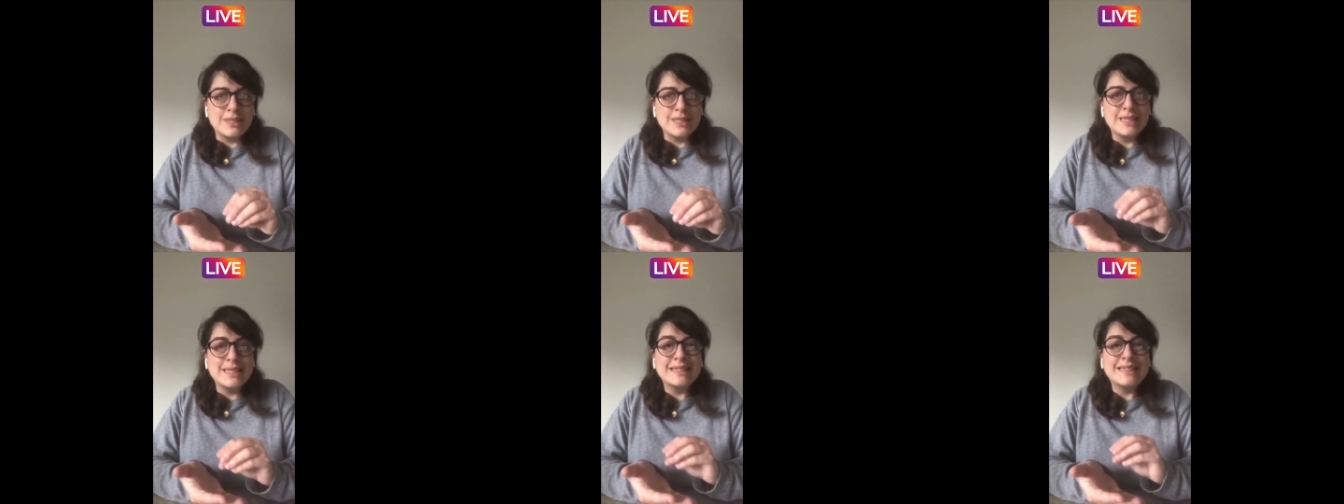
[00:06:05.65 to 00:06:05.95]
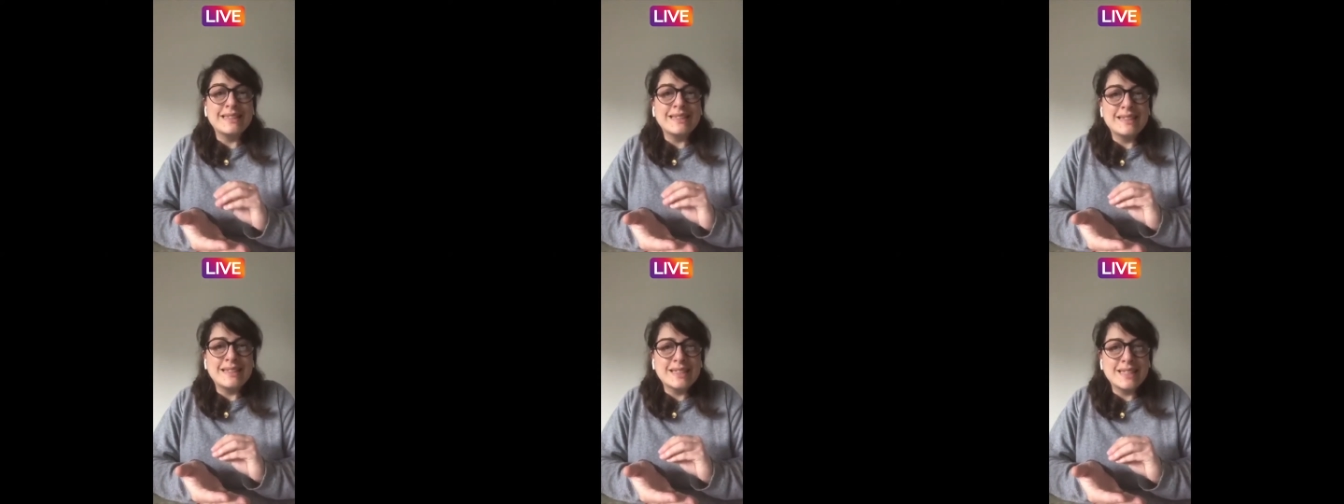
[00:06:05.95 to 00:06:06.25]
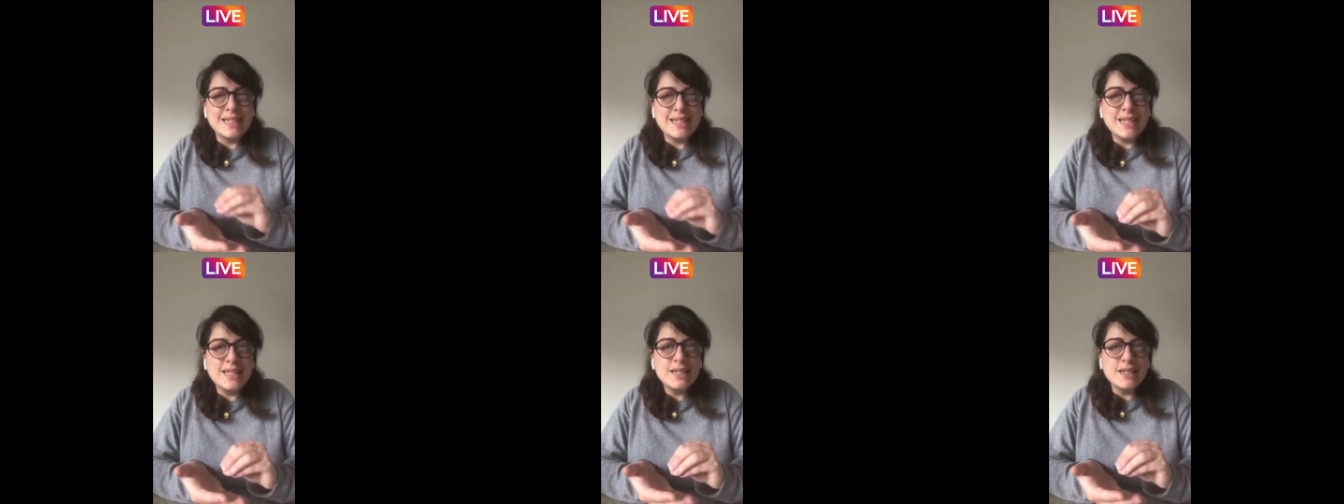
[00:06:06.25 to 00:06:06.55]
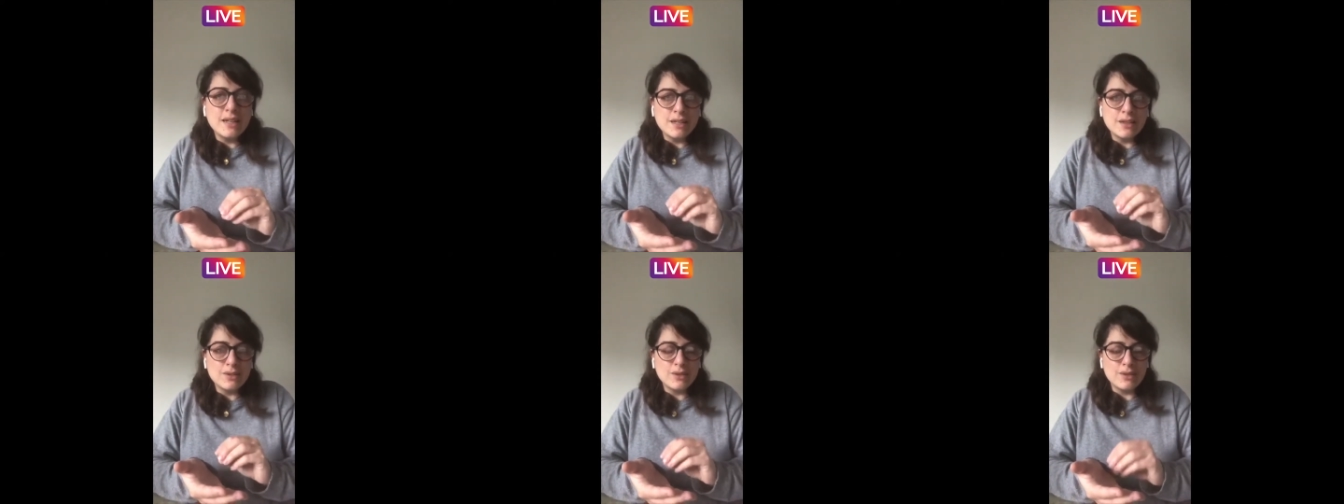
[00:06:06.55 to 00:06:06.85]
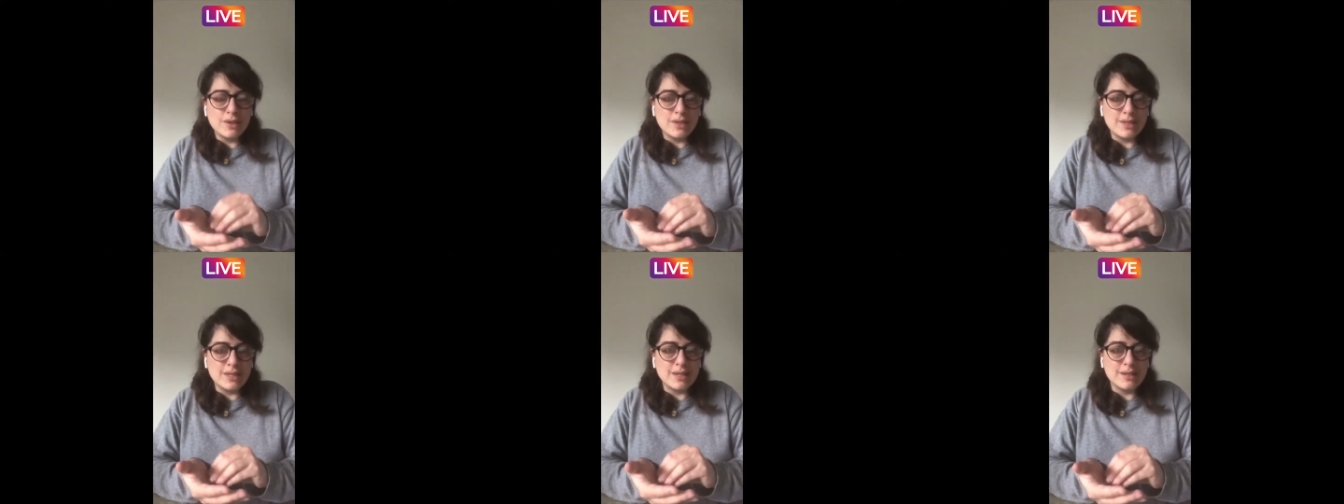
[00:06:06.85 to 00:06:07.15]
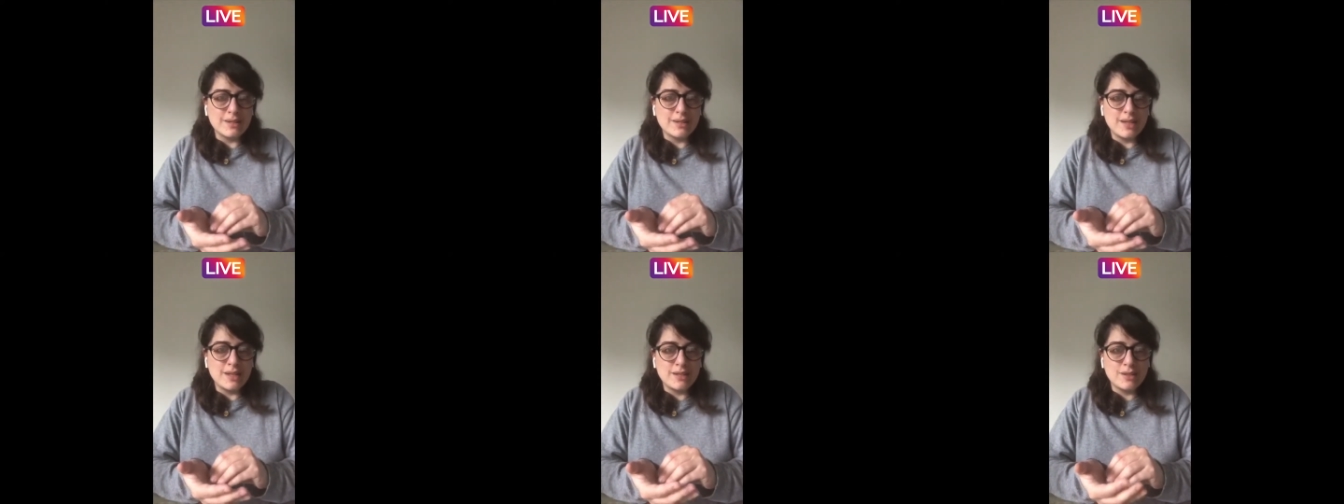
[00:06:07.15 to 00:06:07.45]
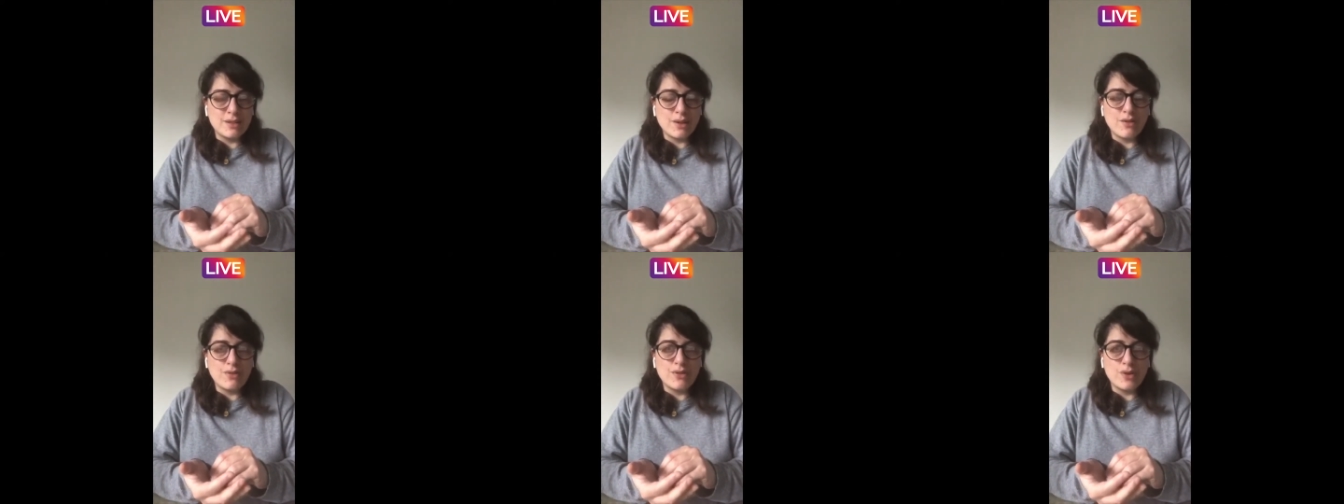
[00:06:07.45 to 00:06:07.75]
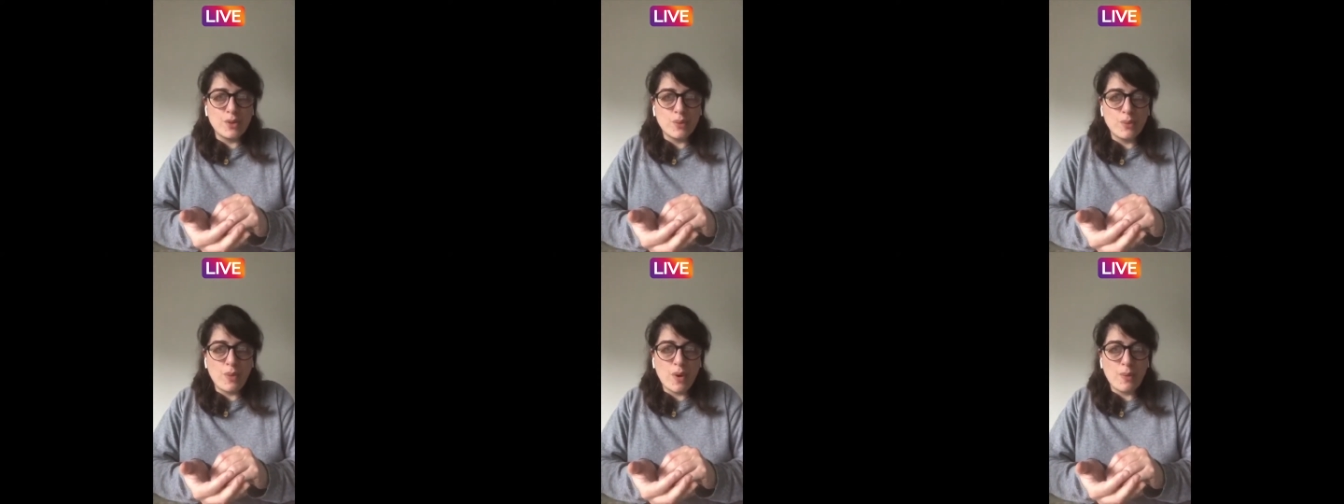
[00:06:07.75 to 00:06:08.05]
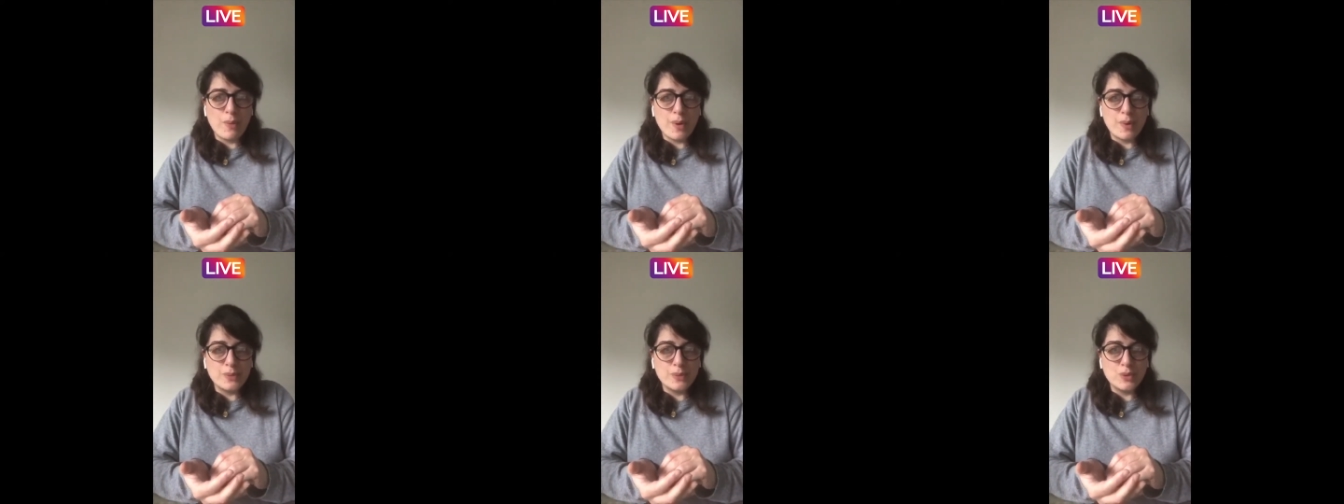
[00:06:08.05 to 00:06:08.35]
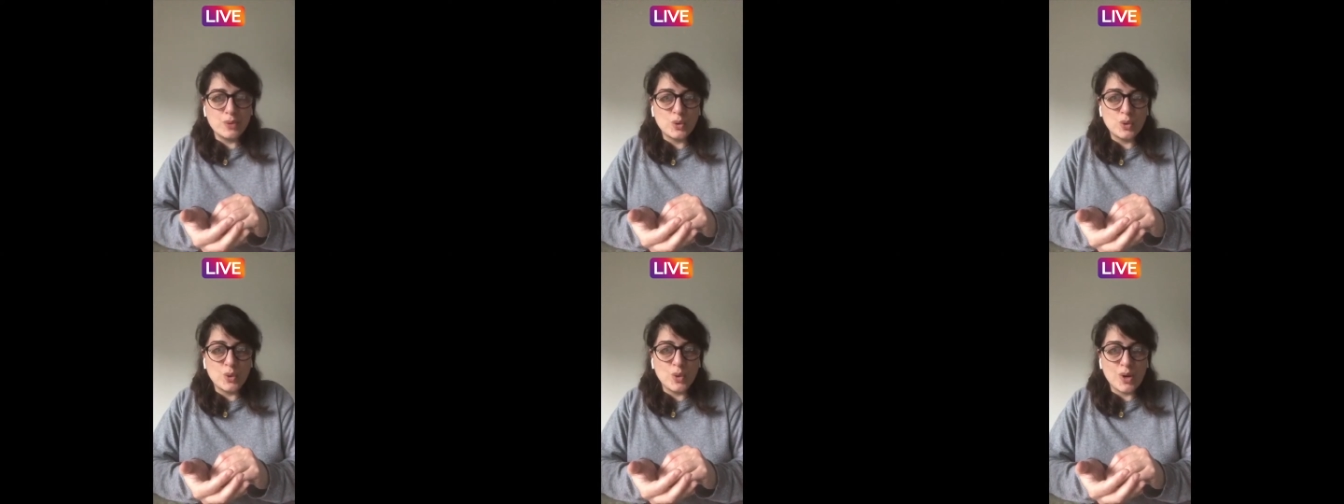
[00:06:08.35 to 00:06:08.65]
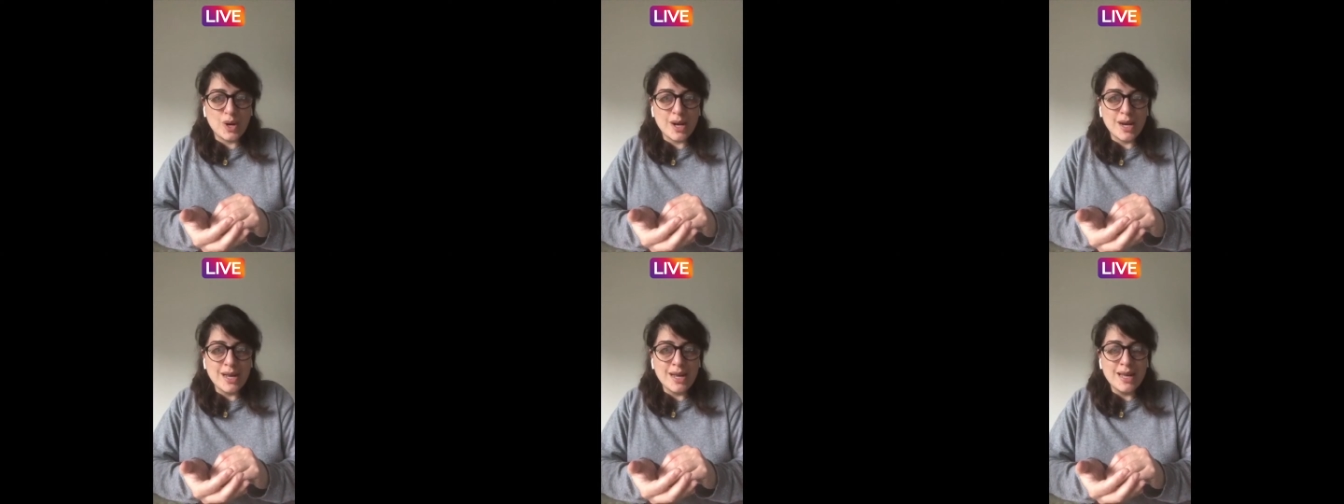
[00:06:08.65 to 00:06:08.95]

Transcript: It is key to the success of your pop-up store.